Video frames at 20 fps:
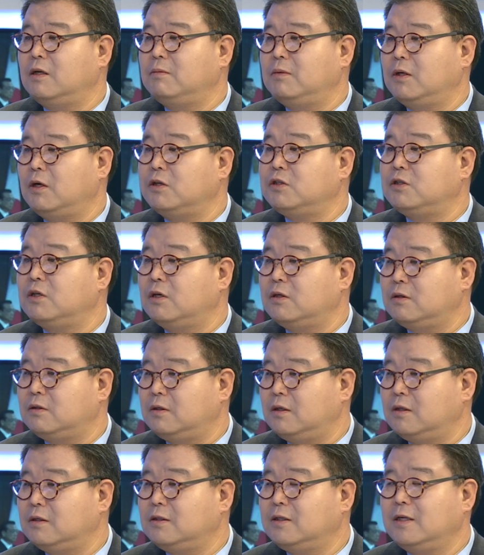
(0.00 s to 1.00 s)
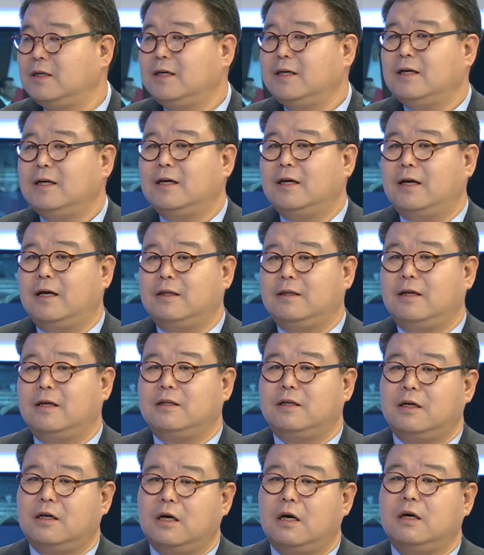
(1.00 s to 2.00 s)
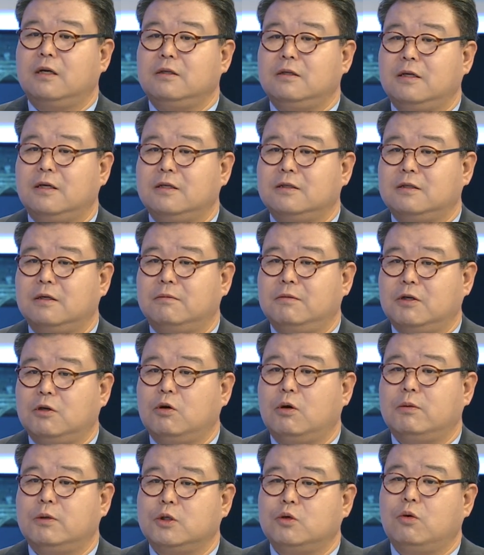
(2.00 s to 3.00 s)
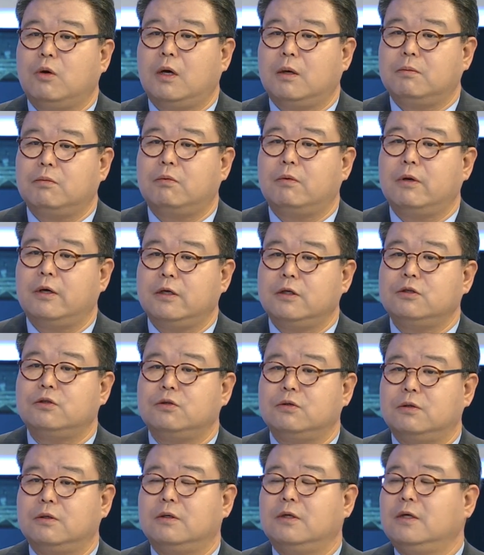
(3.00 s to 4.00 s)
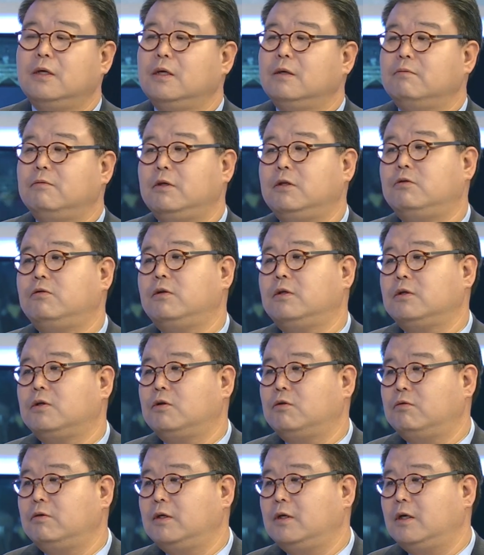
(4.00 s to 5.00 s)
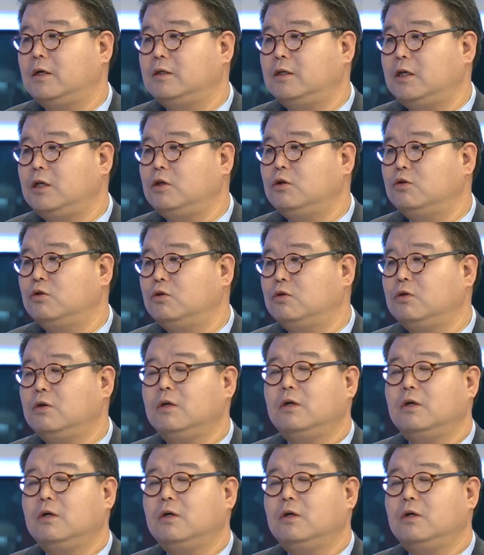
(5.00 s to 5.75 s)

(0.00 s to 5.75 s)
bit adjusted, and that the contents of economic cooperation between Korea and EU